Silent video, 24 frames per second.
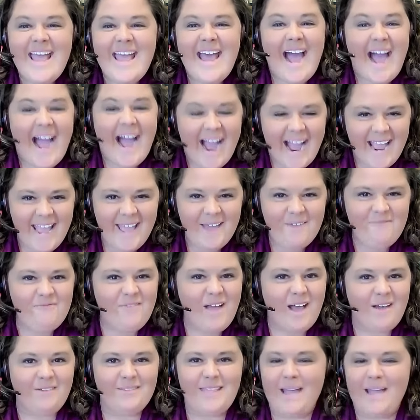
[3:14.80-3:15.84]
I have
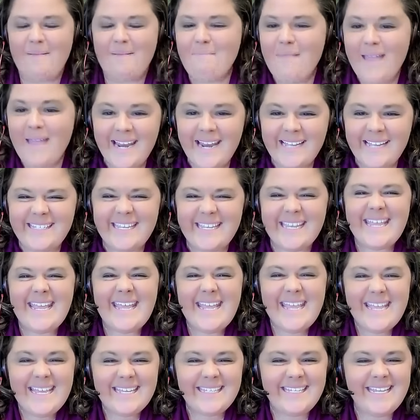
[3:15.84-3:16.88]
found that man, it's the
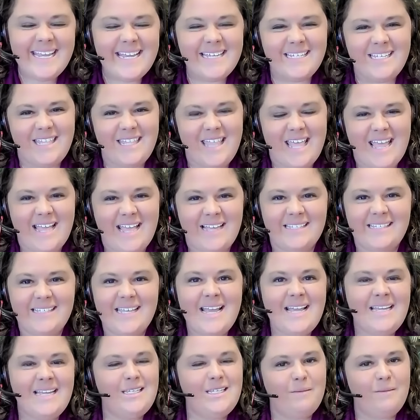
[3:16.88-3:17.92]
easiest things
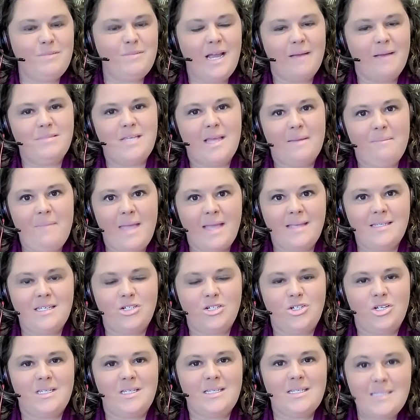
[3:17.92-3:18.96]
sometimes that make
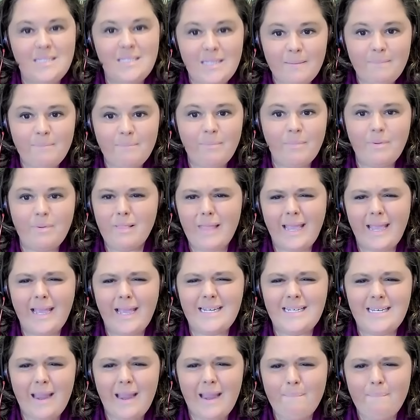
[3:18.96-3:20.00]
such a simple like a,
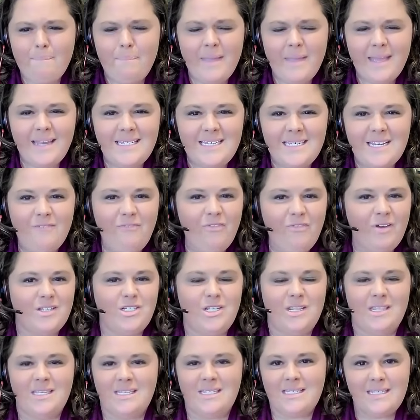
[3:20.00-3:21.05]
a big difference
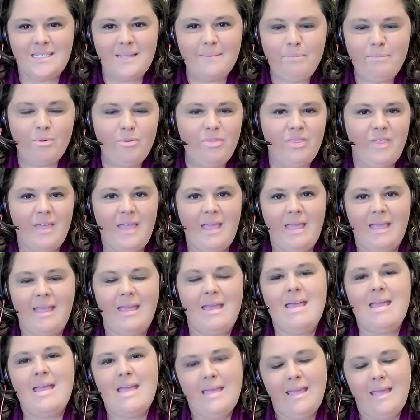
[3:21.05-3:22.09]
to the simple thing
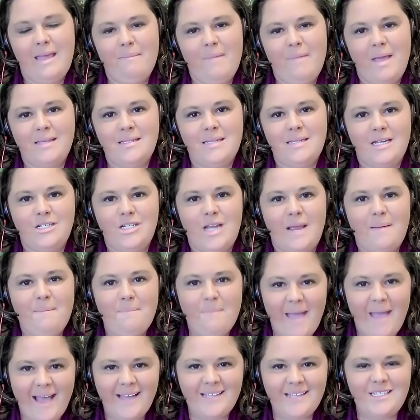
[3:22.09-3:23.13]
can make such a
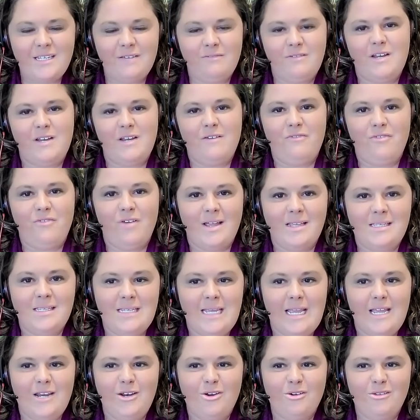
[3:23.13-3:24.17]
massive difference
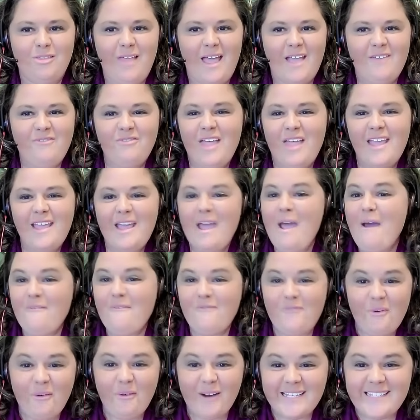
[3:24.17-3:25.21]
in your life. Like,
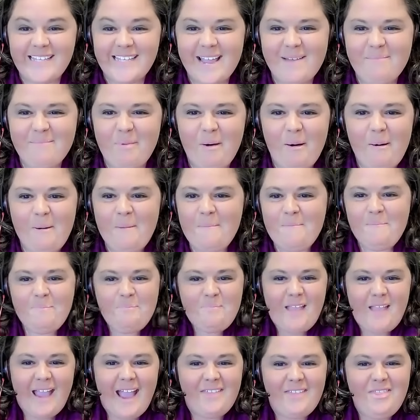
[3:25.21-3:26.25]
for example,
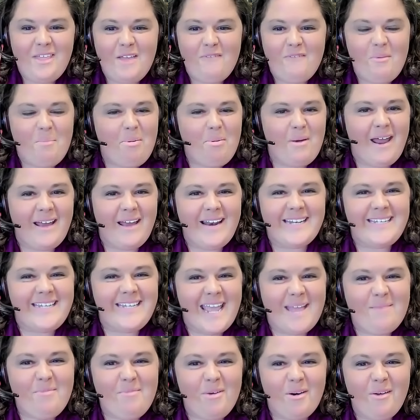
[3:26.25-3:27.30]
I think if you put out a
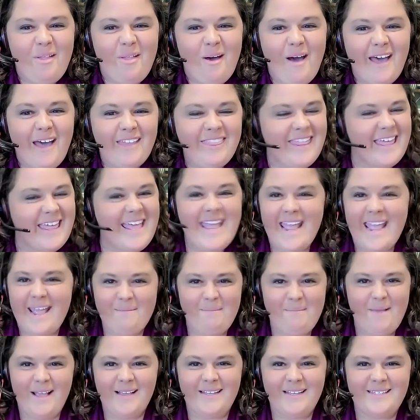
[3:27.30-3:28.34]
tablecloth, it
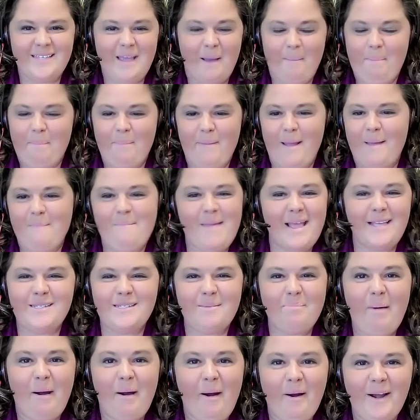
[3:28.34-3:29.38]
makes a it makes
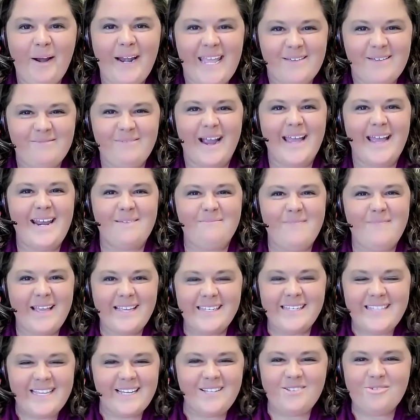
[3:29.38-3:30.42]
a party, right? It
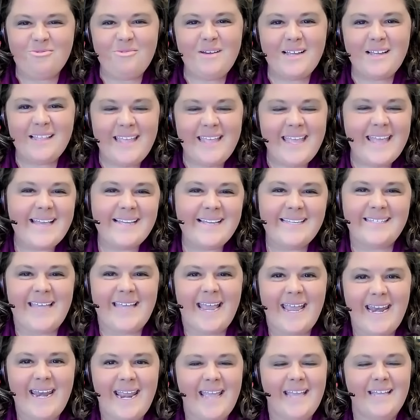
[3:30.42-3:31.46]
makes things really
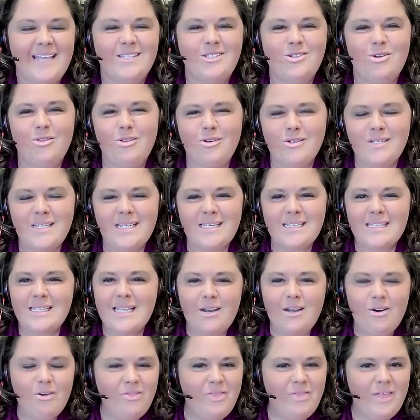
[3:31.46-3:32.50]
exciting. And so there's these
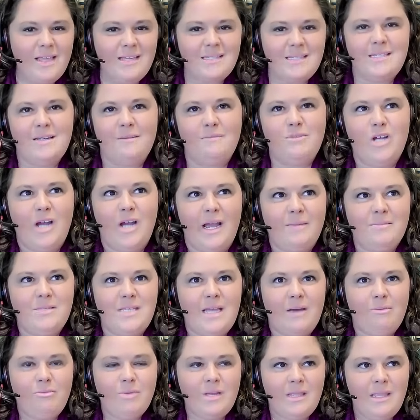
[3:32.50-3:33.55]
little things sometimes
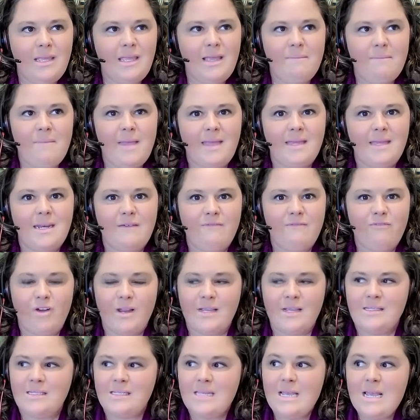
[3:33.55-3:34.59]
that really can make a
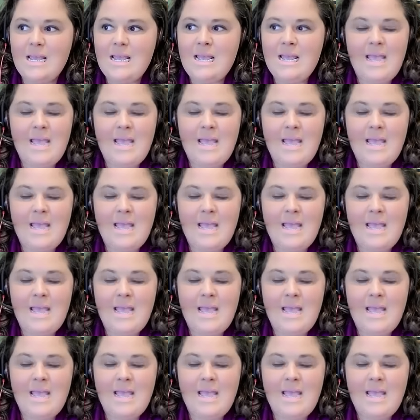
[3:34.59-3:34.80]
difference.